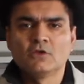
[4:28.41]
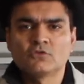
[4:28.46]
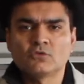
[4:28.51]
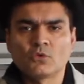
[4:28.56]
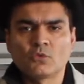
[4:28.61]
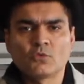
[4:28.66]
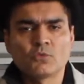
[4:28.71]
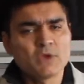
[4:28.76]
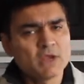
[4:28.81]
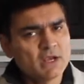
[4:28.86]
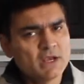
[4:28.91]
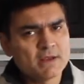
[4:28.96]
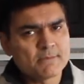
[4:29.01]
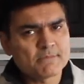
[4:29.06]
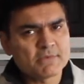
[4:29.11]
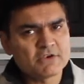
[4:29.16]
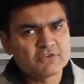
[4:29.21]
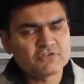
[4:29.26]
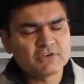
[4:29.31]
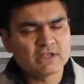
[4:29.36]
So really
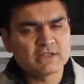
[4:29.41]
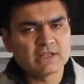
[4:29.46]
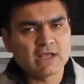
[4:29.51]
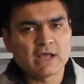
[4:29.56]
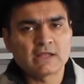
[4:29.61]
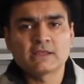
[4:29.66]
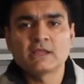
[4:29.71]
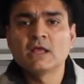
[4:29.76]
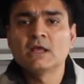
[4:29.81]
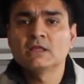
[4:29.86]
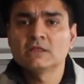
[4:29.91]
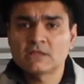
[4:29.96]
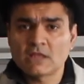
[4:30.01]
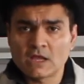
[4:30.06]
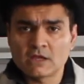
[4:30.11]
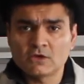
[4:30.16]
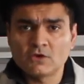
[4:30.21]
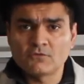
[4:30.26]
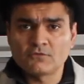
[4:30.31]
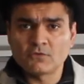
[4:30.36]
appreciate that.
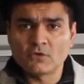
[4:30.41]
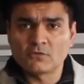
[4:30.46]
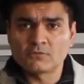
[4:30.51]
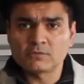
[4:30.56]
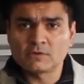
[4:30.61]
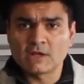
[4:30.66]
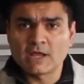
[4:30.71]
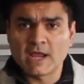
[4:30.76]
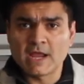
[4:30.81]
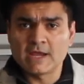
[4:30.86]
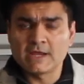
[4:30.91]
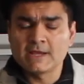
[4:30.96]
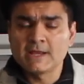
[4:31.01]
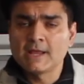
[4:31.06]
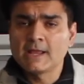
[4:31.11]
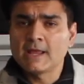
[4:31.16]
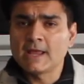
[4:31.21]
Thank you for playing,